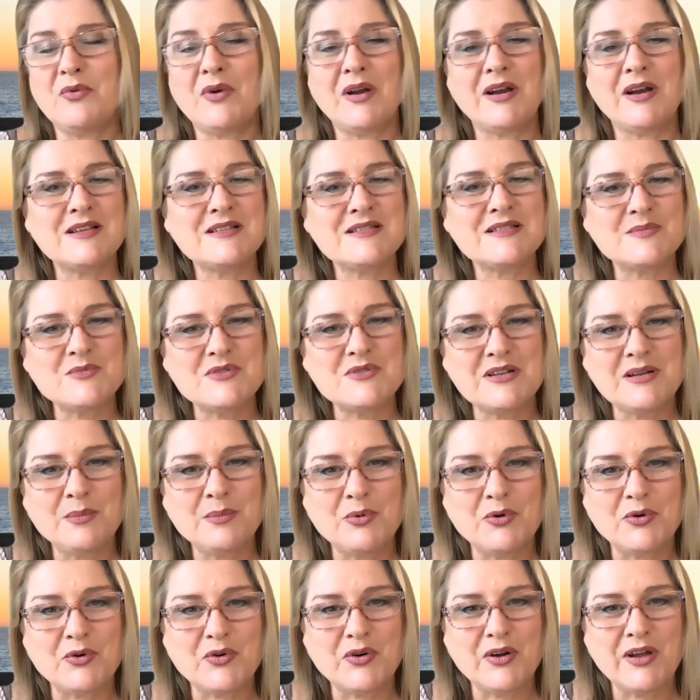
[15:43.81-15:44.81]
running some
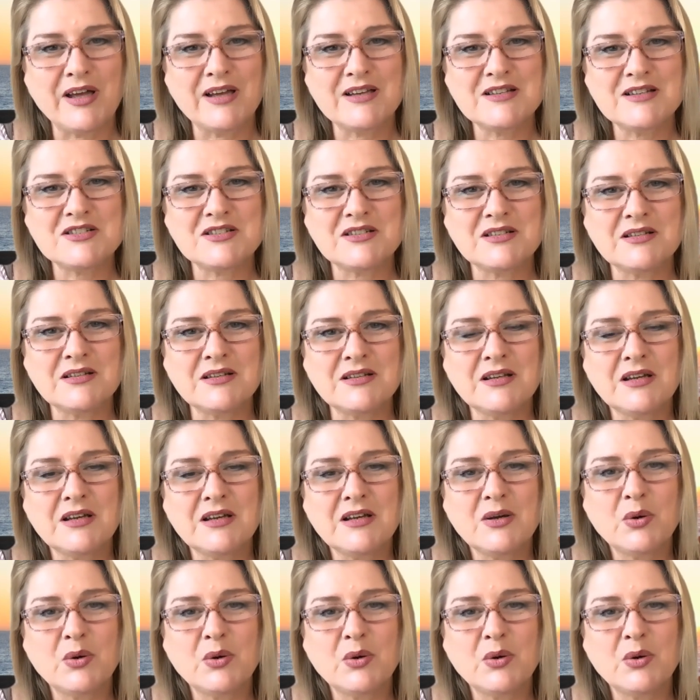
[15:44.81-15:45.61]
deliberate creation,